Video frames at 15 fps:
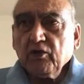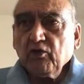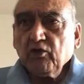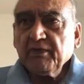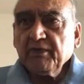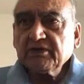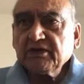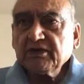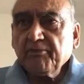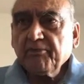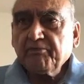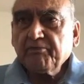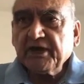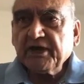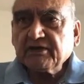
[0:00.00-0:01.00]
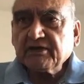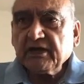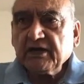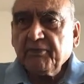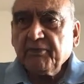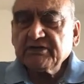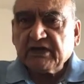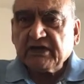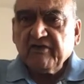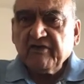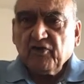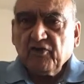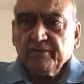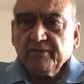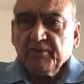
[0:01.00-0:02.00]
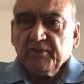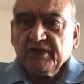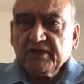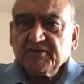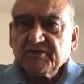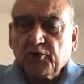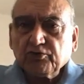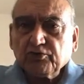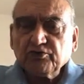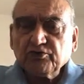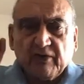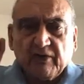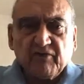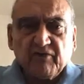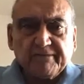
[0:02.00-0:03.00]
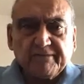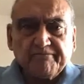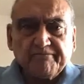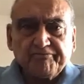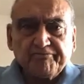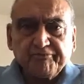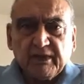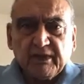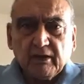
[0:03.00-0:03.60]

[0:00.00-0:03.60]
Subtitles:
Home Minister picked up his telephone and spoke to someone.